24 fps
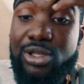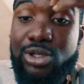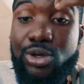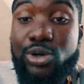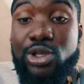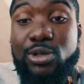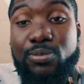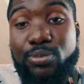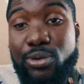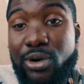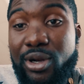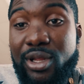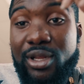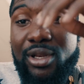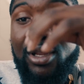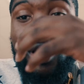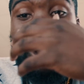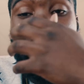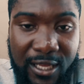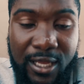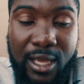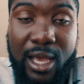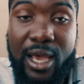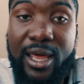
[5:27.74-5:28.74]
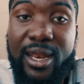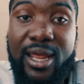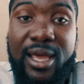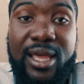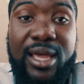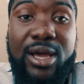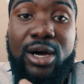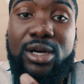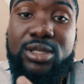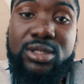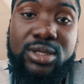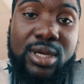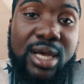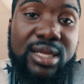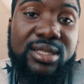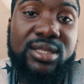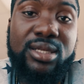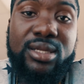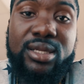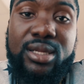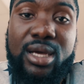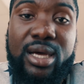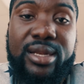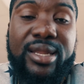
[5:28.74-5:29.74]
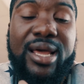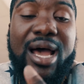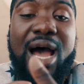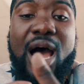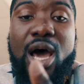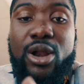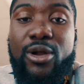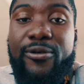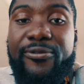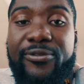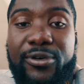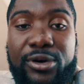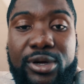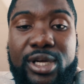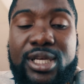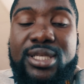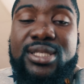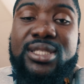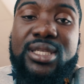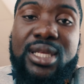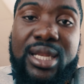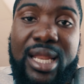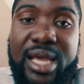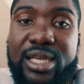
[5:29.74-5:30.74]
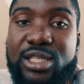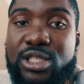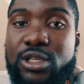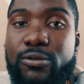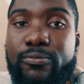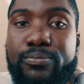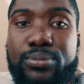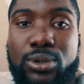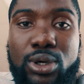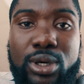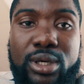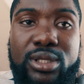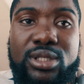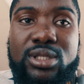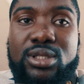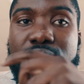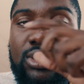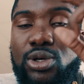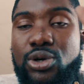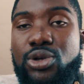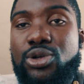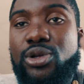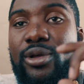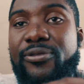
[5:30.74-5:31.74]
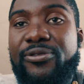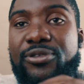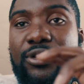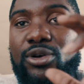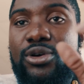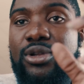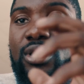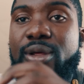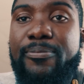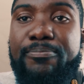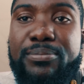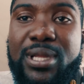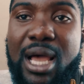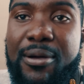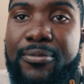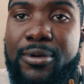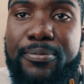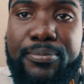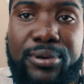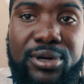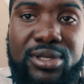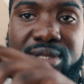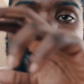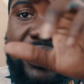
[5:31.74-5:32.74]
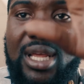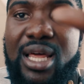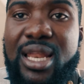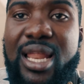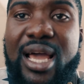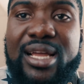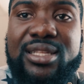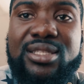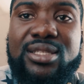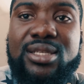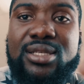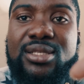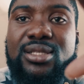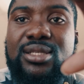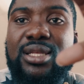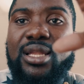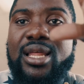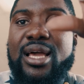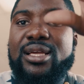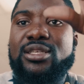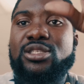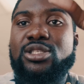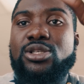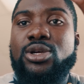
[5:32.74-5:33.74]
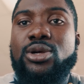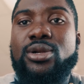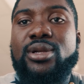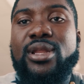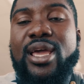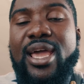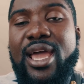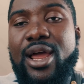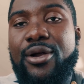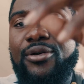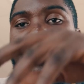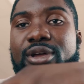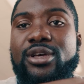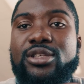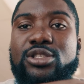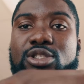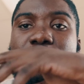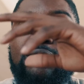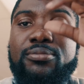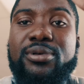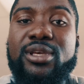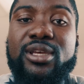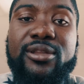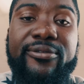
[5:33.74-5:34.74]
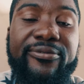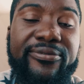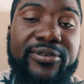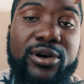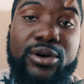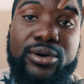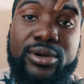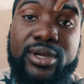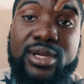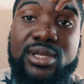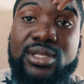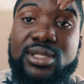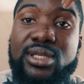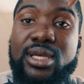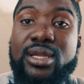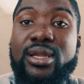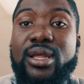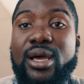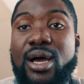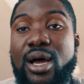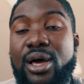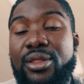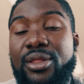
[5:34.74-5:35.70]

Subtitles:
So it's pretty dope. And it also has the autofocus selection points. So if you're the type of person that like to select certain areas to be in focus and the